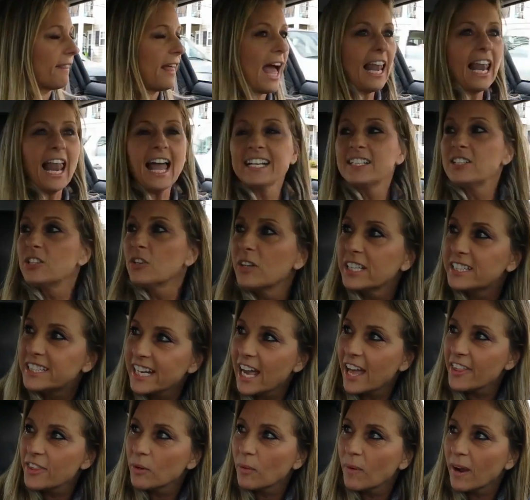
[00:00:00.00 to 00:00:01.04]
I like doing it the
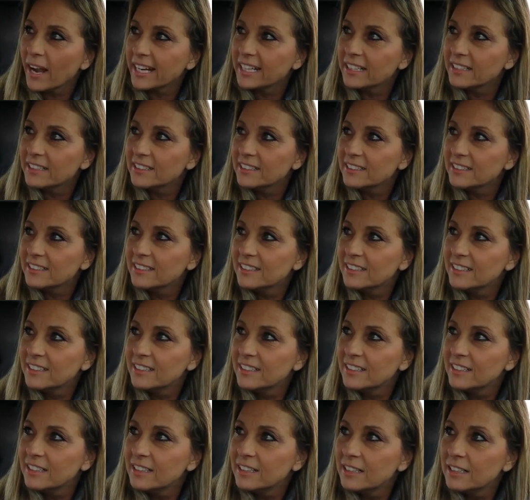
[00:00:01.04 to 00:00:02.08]
other way. The steer
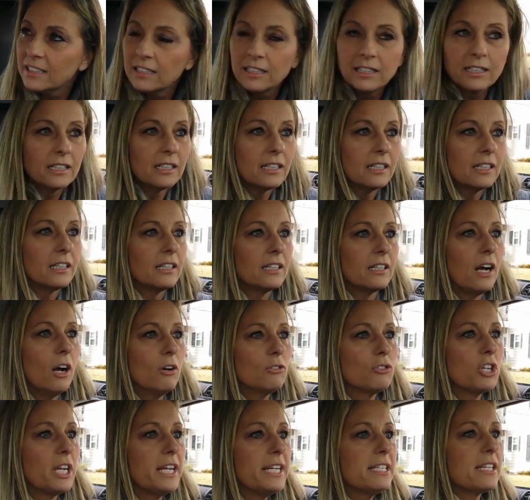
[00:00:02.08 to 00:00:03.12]
wheel's not straight. Oh,
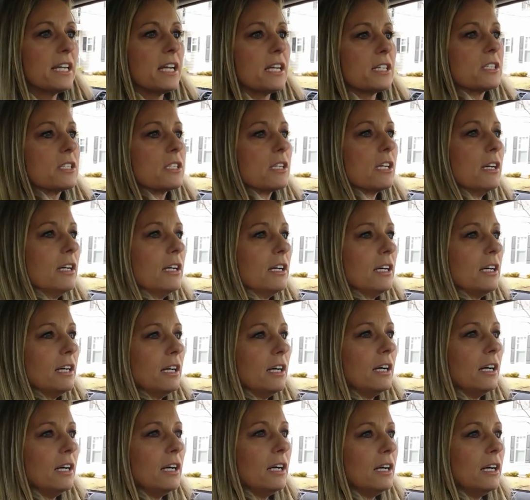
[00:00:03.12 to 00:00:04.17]
Jesus. Right there
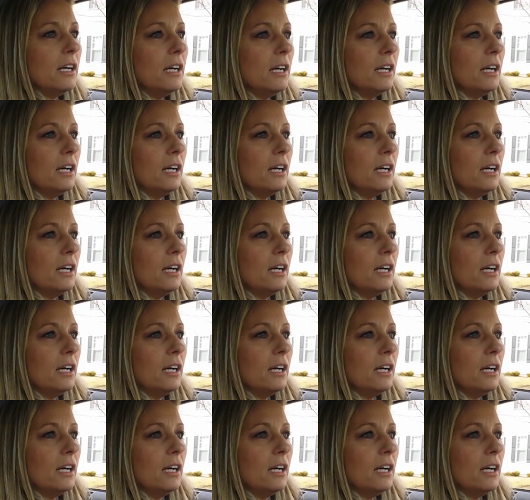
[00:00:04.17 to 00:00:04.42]
is good.